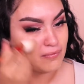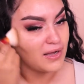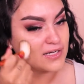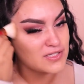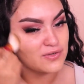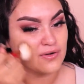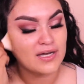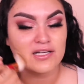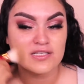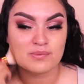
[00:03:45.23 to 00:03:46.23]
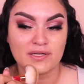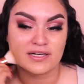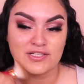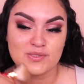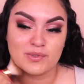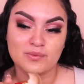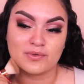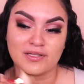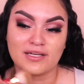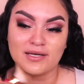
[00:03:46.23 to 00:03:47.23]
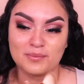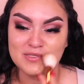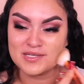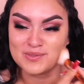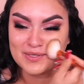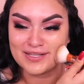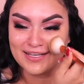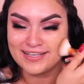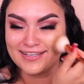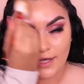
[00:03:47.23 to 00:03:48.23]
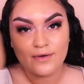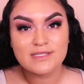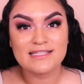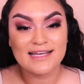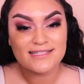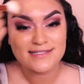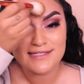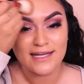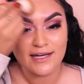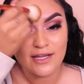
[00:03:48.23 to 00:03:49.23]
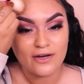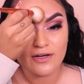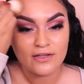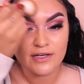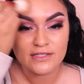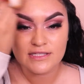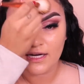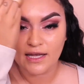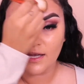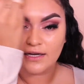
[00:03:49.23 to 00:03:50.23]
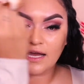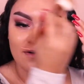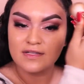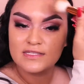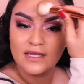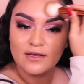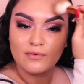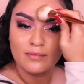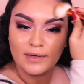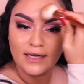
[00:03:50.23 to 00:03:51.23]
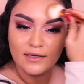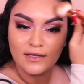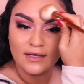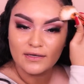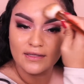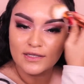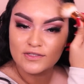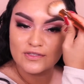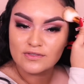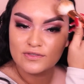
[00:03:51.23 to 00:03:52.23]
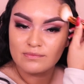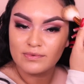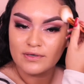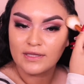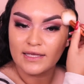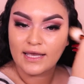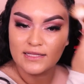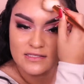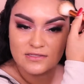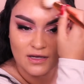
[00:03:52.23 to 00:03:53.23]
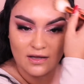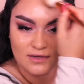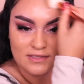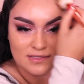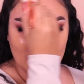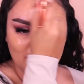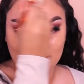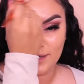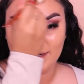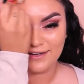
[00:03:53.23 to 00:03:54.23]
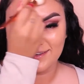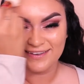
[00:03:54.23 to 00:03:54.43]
I just don't know how to explain it. I've just been really obsessed with it. It was nice and sunny earlier today, and now it's like rainy, like super like cats and dogs type of rain.